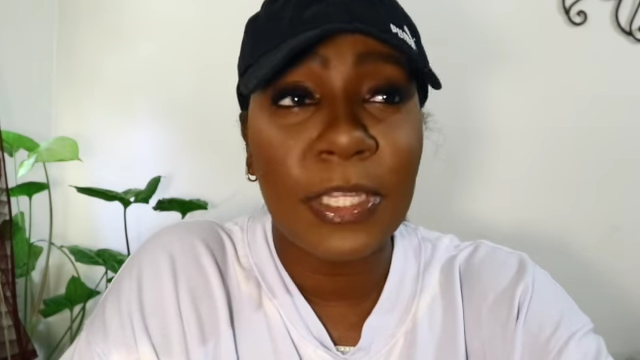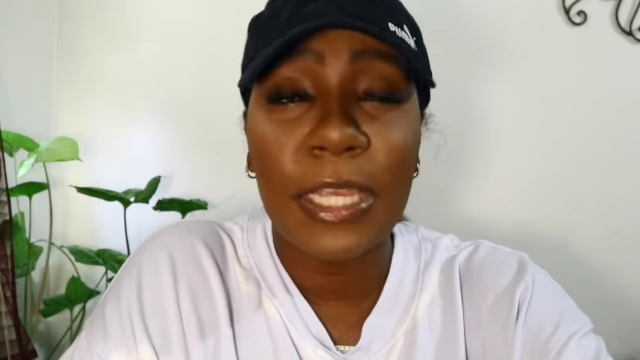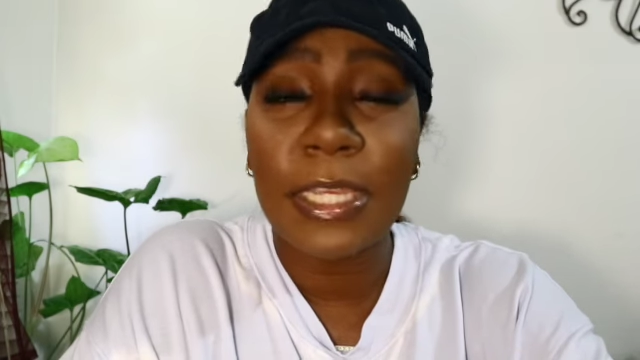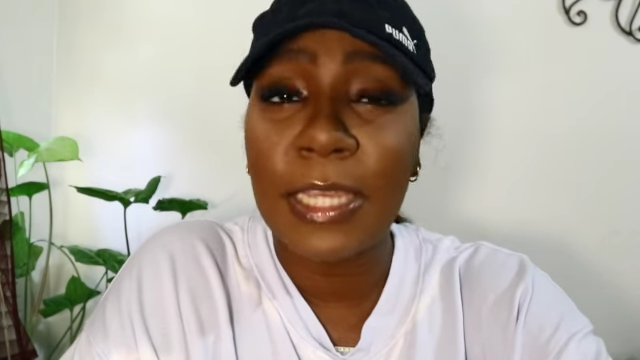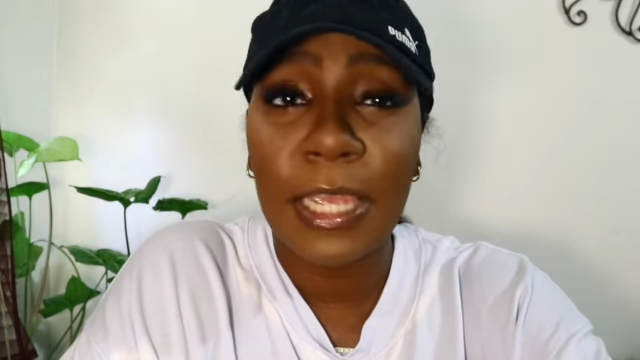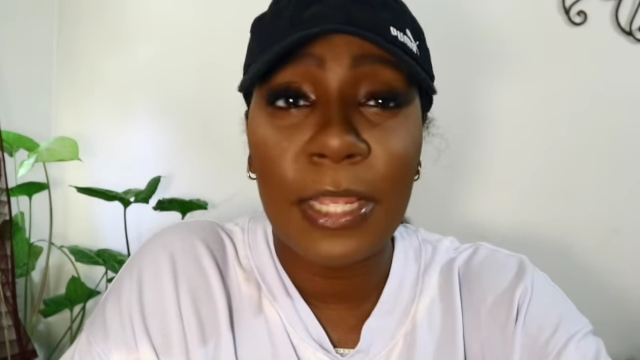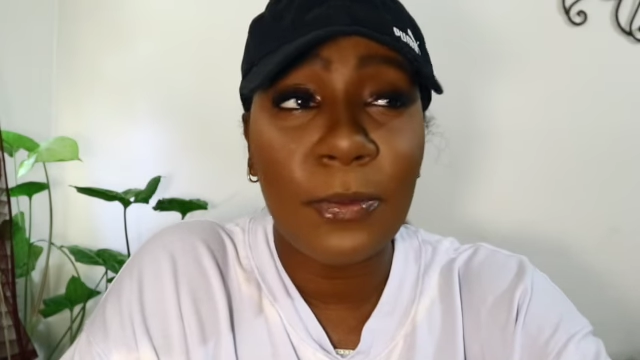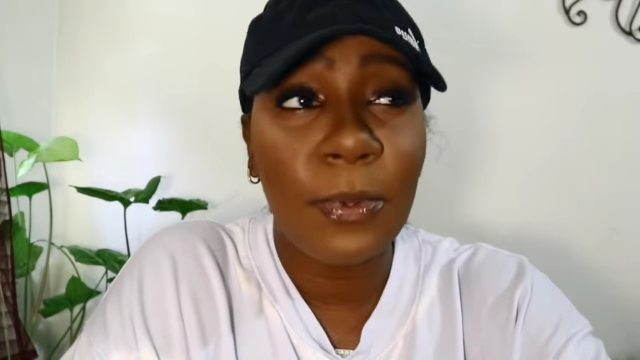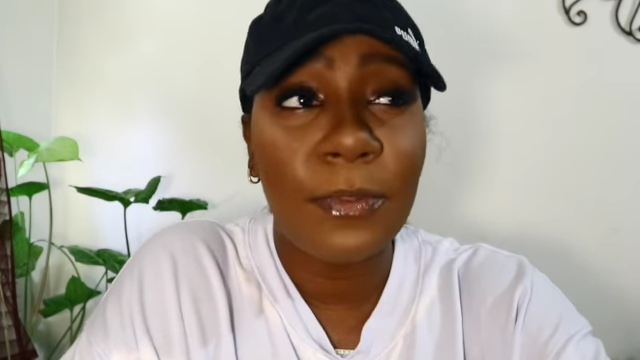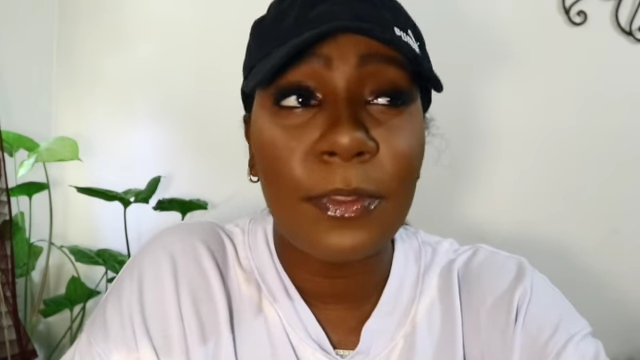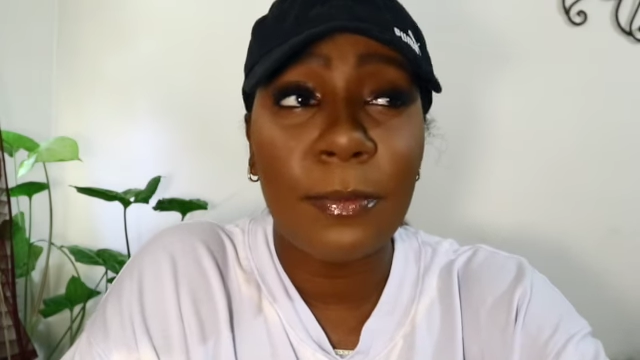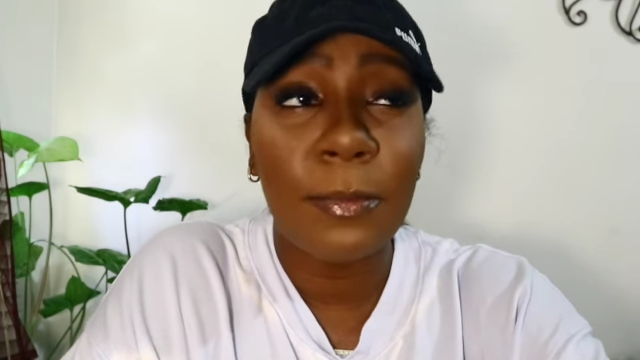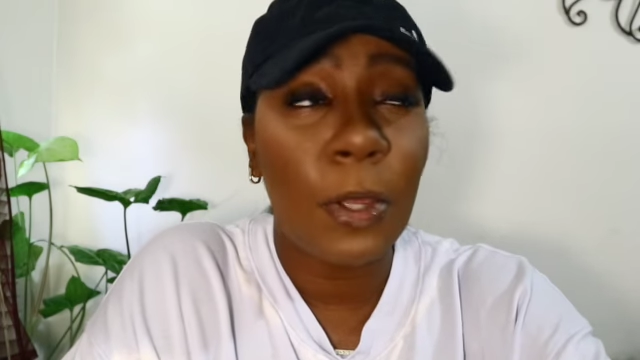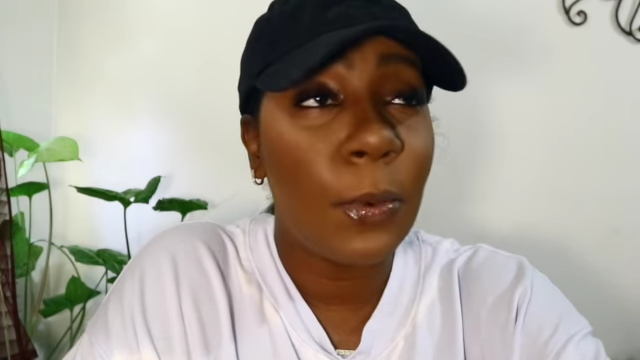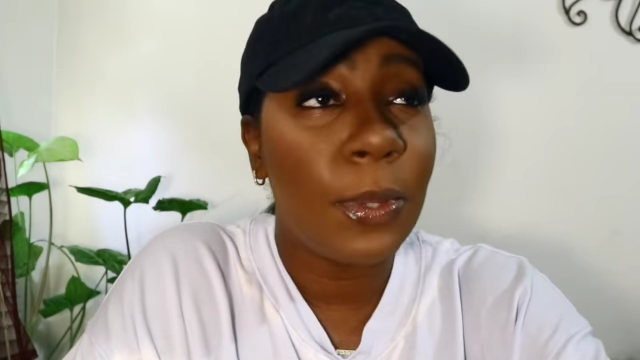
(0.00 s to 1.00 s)
Again with
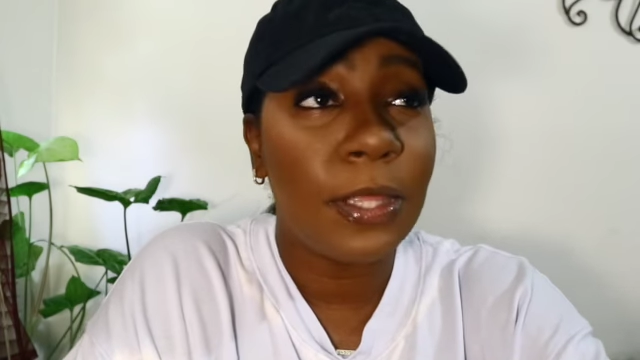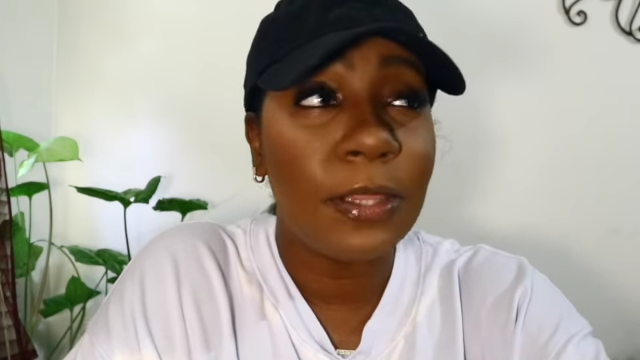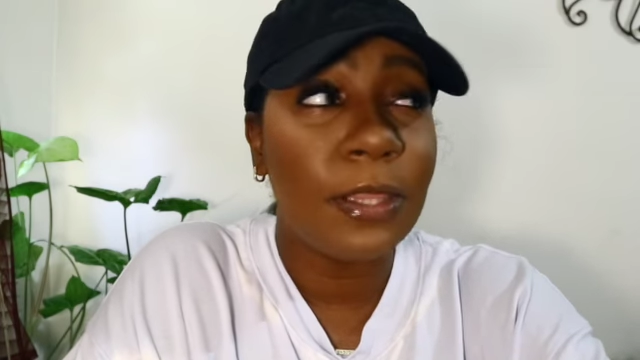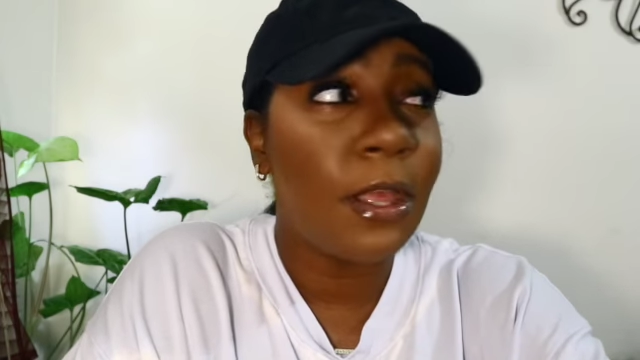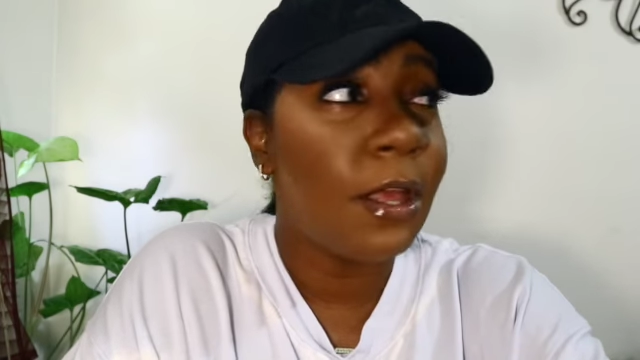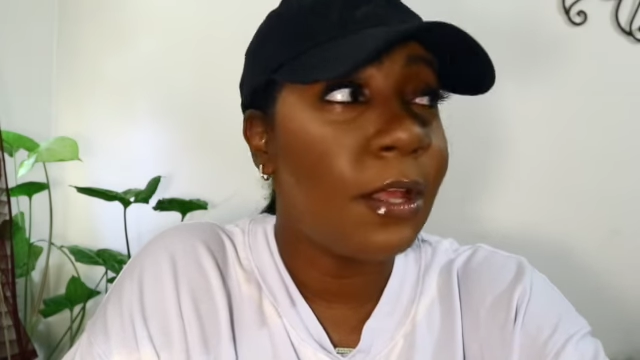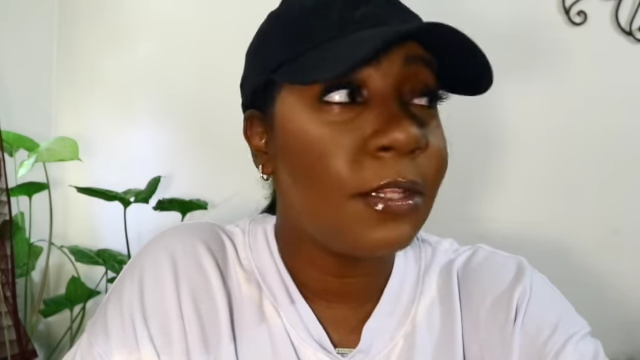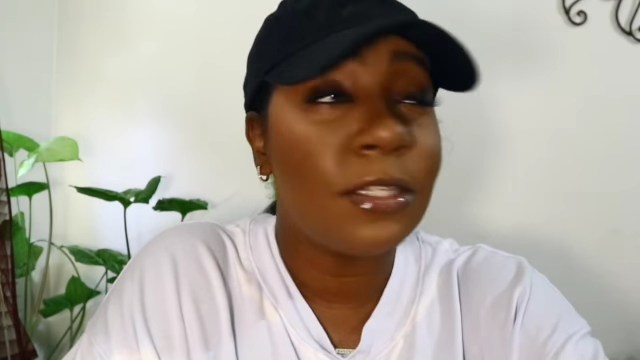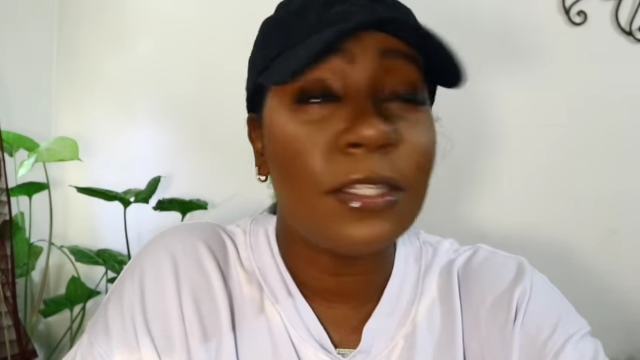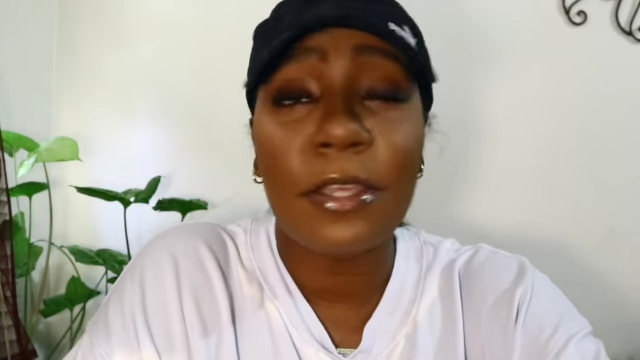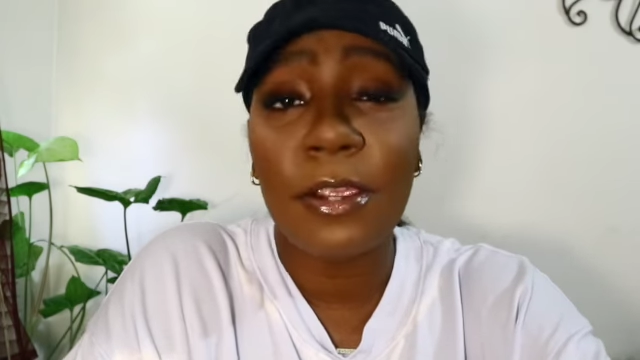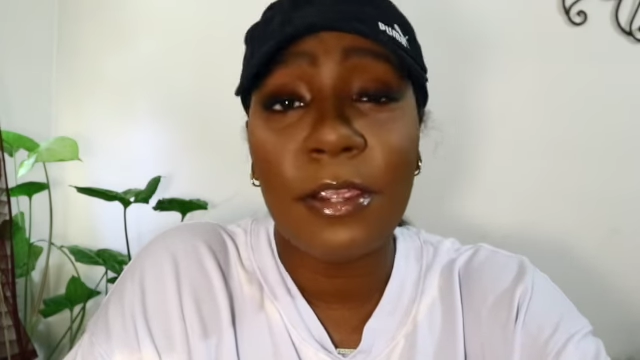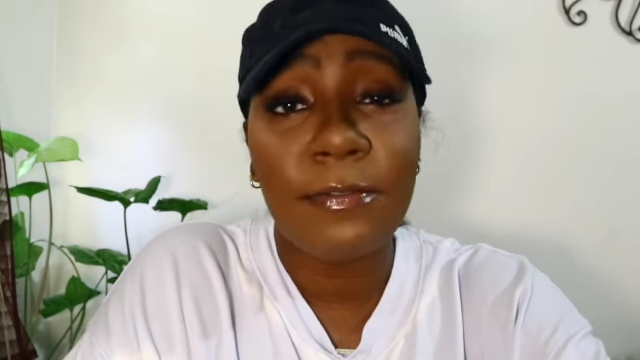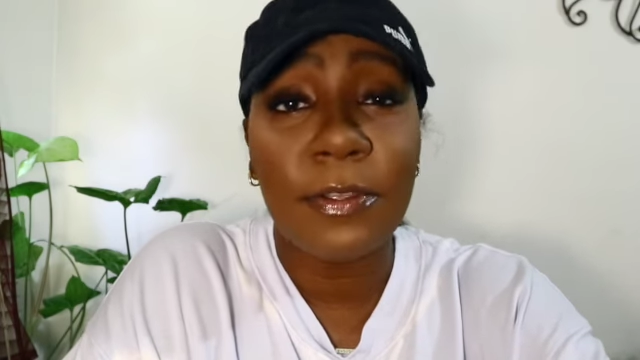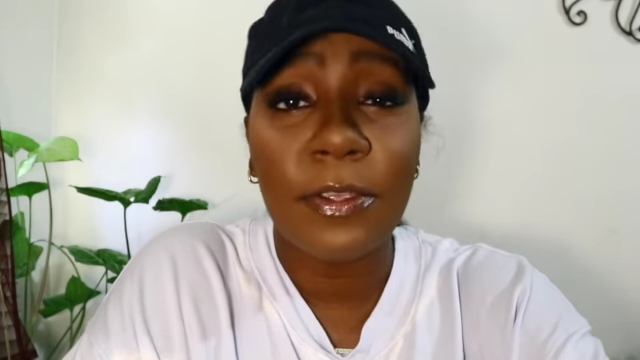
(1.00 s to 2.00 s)
the mowing lawn,
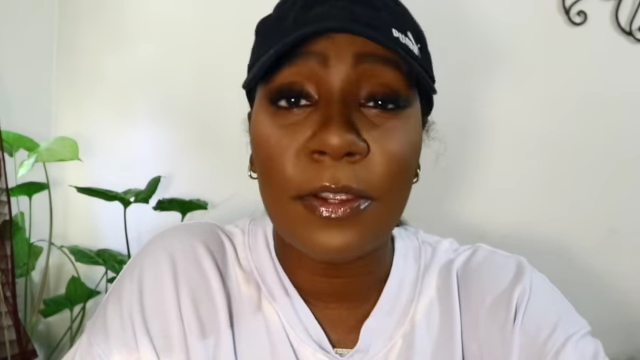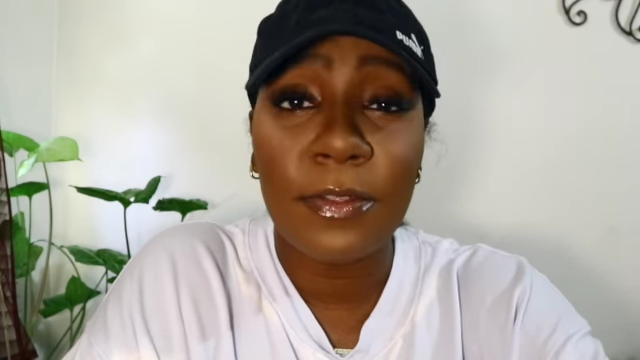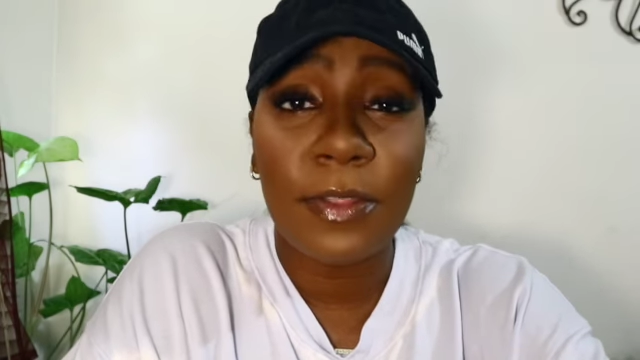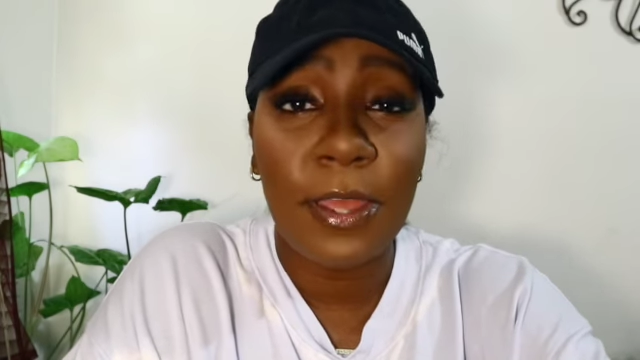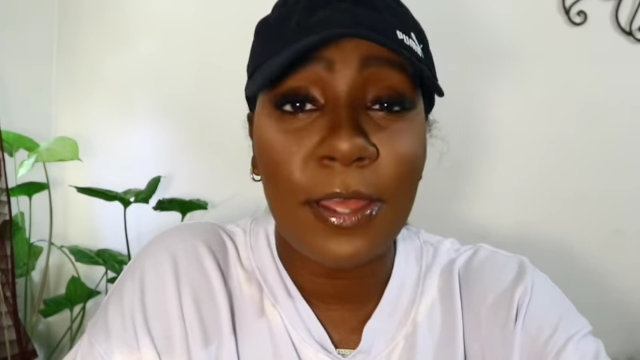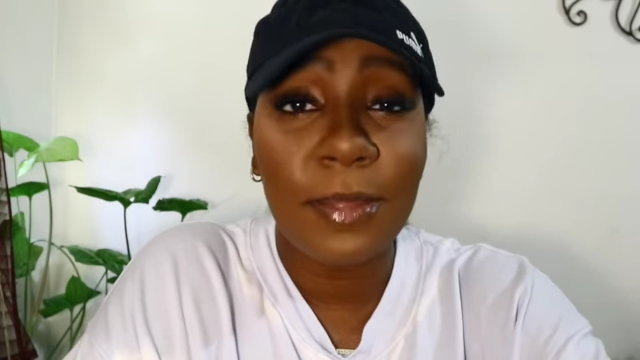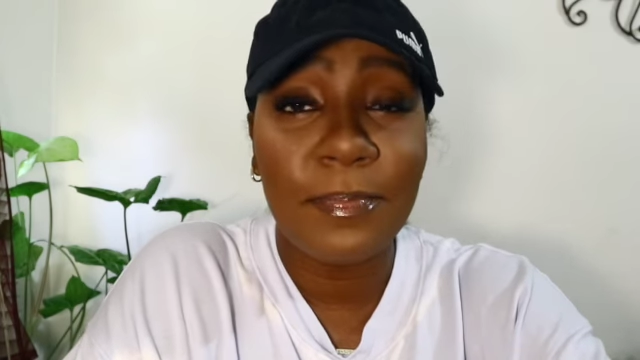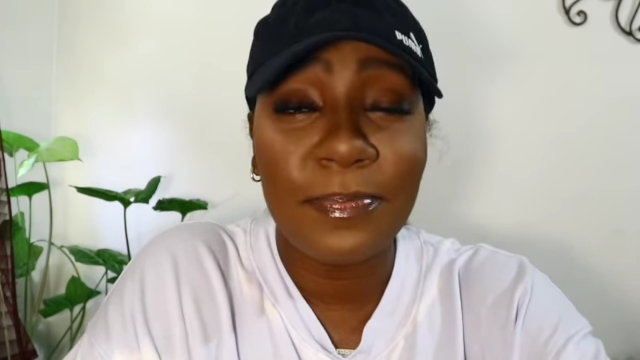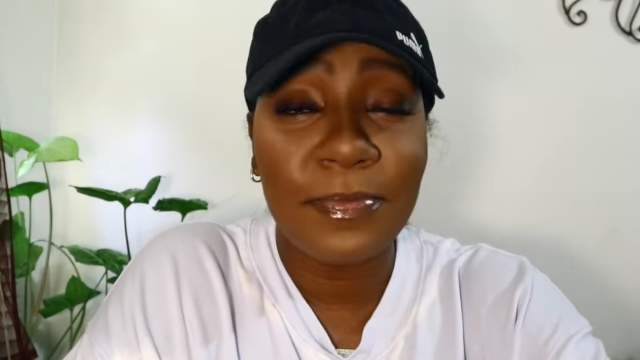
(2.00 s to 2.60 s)
sorry if you hear that.